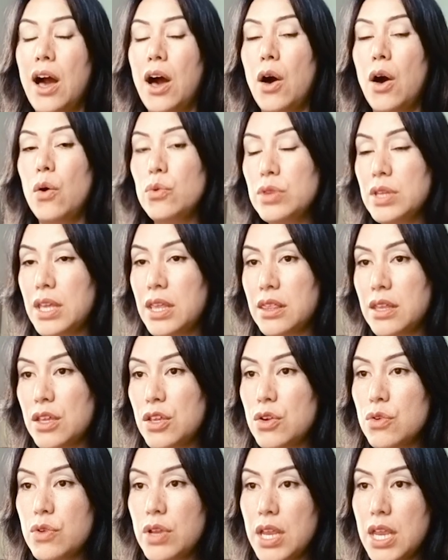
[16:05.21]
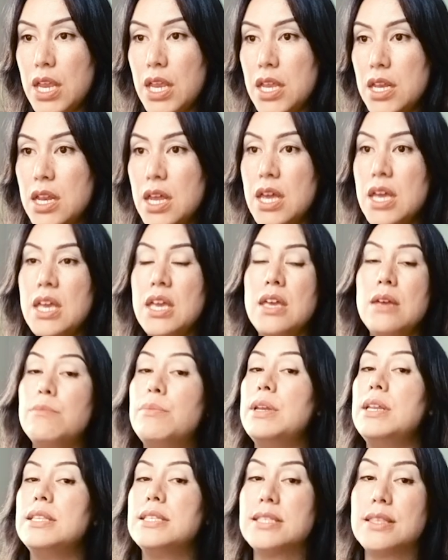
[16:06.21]
only thing you need,
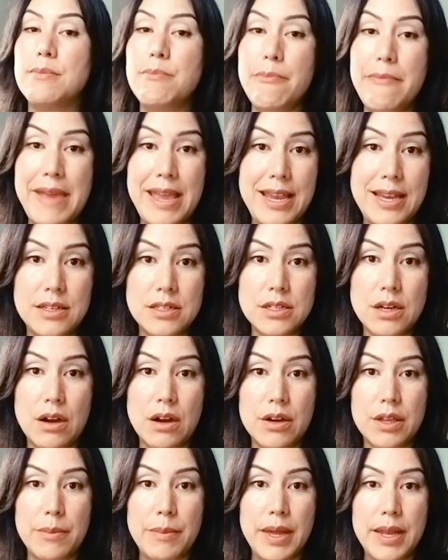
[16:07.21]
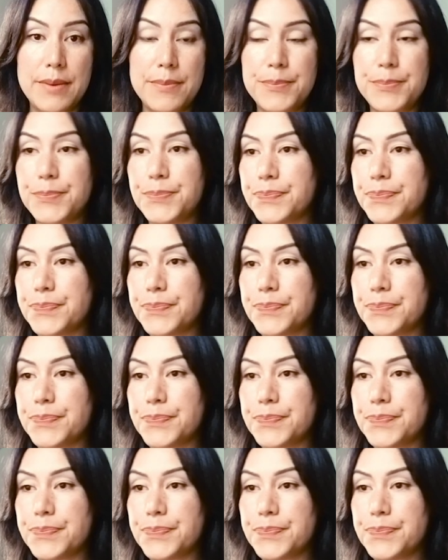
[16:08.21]
but it's the main document.